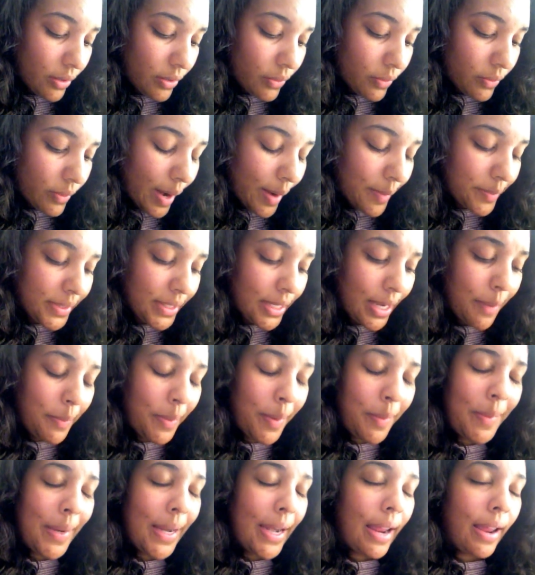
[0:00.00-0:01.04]
wraps it up.
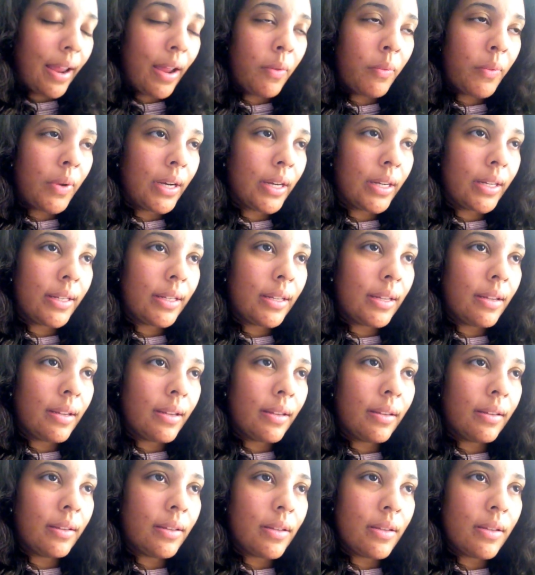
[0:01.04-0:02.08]
I mean, I want to
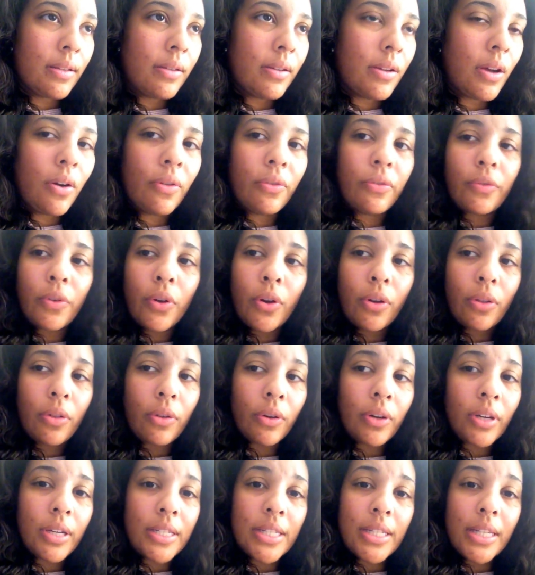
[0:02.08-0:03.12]
go
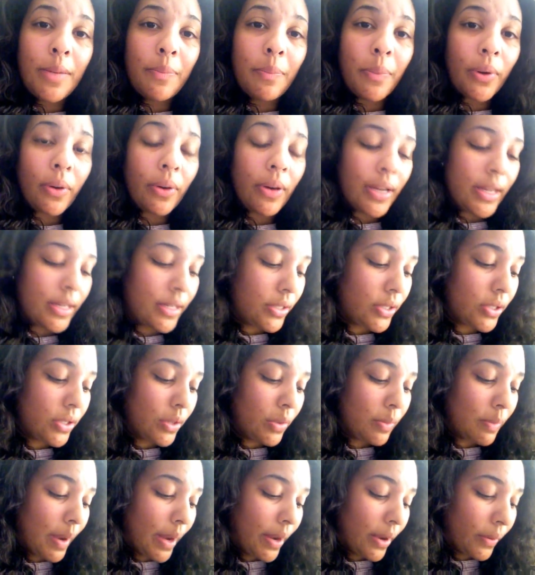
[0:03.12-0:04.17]
further and deeper
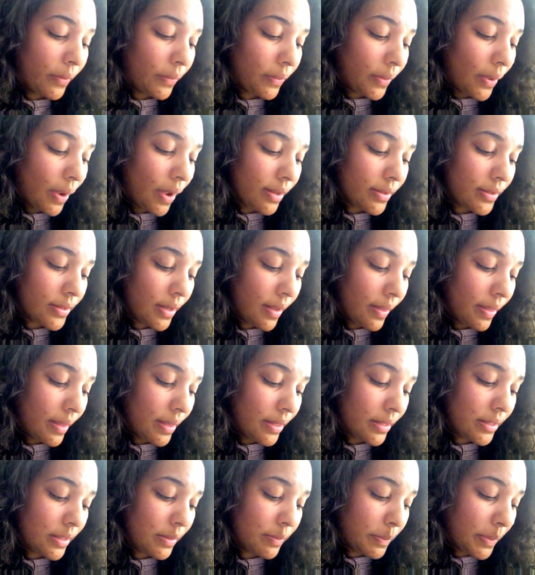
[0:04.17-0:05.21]
into my own thoughts on
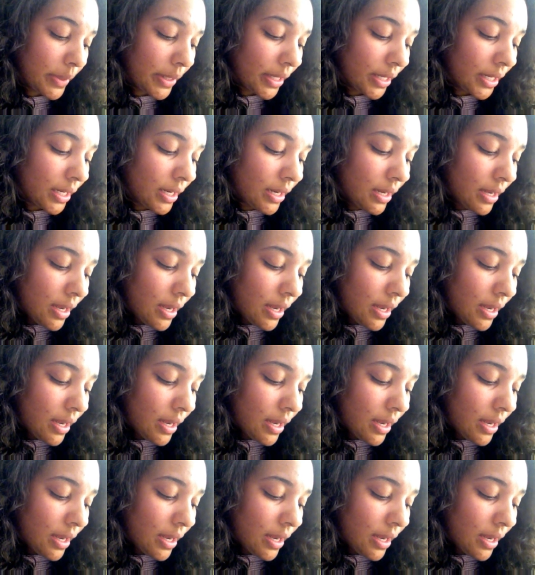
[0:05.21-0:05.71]
this, but